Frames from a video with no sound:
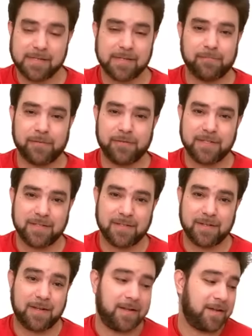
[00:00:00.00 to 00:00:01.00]
the simpler,
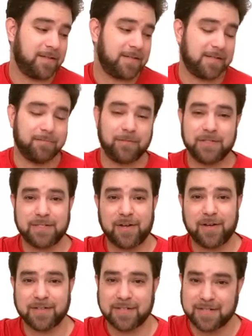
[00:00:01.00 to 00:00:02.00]
uh, the simpler
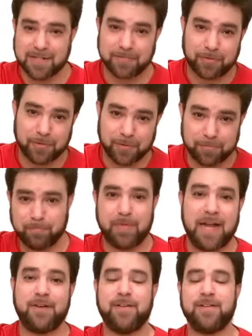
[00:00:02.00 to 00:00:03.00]
songs, the simple
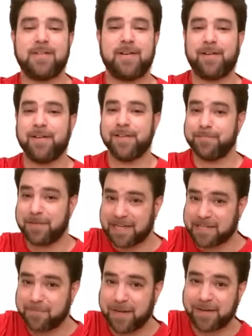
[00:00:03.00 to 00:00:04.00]
patterns are the
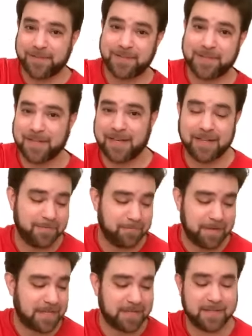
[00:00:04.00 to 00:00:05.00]
best patterns and
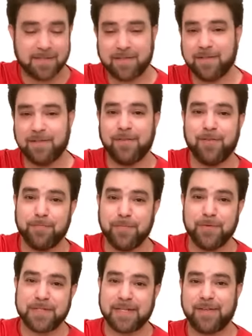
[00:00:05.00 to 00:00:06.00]
the best, you know,
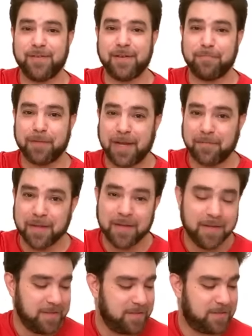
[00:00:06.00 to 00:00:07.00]
music you can play.
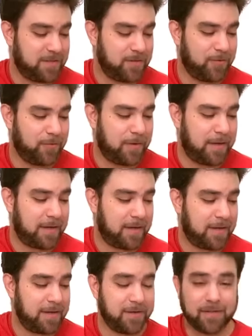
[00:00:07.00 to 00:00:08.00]
So
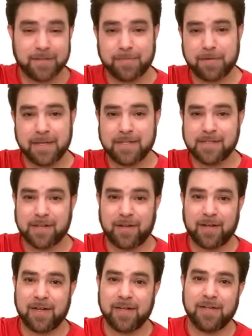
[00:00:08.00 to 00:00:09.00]
uh, it all depends
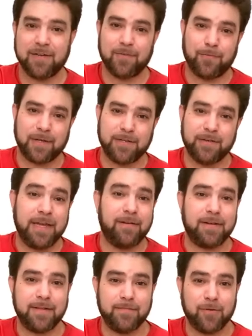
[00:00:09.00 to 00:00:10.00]
on what you
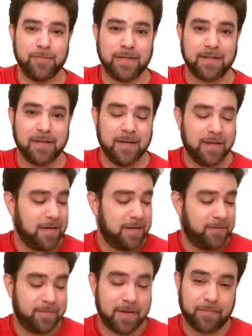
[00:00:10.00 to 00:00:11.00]
hear at the moment.
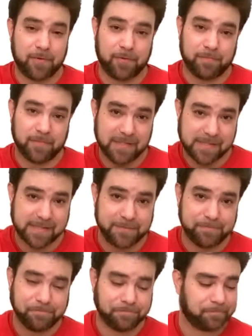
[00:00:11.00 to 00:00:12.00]
Remember,
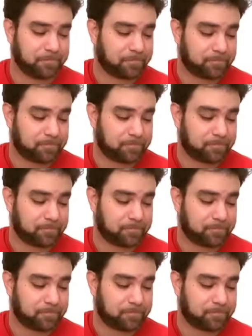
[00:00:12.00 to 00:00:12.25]
listen,